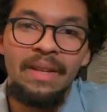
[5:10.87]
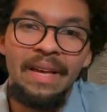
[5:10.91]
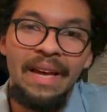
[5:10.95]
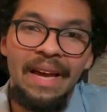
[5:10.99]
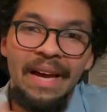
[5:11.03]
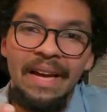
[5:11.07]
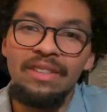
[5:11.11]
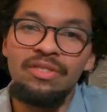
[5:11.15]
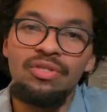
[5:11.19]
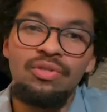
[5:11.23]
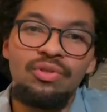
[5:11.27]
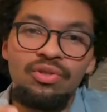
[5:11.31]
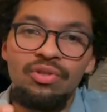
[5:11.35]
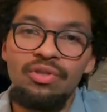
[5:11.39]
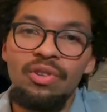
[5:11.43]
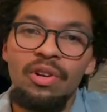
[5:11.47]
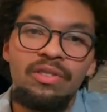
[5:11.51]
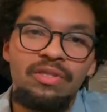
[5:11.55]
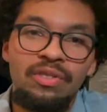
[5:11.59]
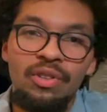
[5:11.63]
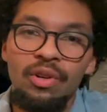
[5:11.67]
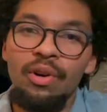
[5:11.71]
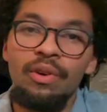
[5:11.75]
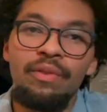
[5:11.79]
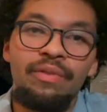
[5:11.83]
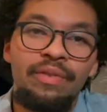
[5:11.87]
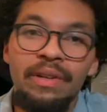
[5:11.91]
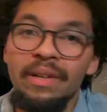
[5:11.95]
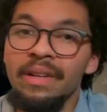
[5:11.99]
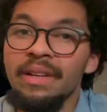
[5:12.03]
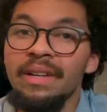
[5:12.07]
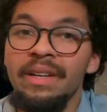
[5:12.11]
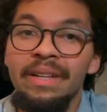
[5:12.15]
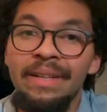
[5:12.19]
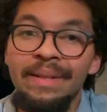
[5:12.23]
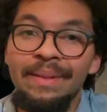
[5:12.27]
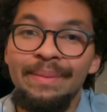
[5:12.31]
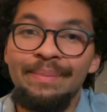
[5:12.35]
As you start to
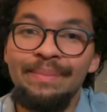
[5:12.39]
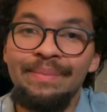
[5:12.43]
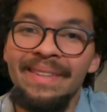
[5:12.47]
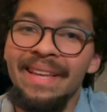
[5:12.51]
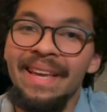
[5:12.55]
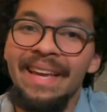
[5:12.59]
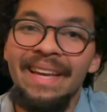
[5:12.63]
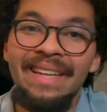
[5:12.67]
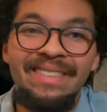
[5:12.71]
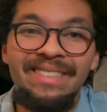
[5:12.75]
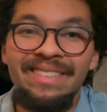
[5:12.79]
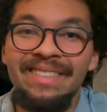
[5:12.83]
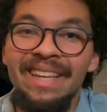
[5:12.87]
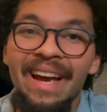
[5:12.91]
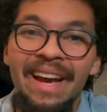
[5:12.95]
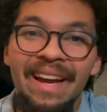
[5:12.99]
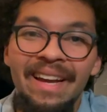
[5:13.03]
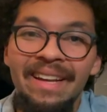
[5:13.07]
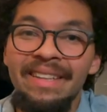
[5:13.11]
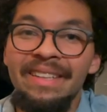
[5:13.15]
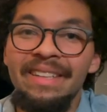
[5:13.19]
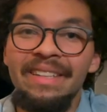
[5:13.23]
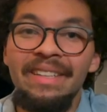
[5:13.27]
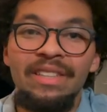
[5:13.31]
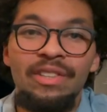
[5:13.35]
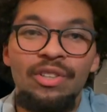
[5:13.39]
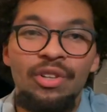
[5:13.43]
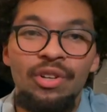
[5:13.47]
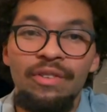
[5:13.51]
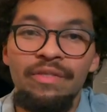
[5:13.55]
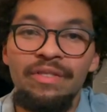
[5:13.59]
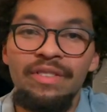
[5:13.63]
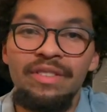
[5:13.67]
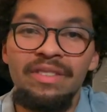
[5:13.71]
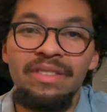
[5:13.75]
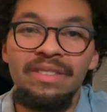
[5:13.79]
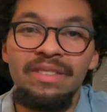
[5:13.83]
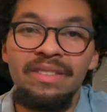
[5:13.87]
overcome anxiety and
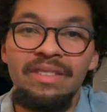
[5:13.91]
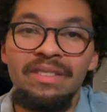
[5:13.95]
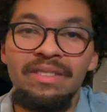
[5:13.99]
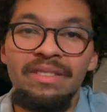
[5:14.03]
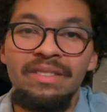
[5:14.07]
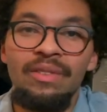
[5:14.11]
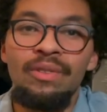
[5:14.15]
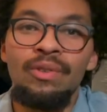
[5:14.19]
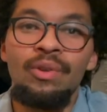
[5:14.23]
nervousness,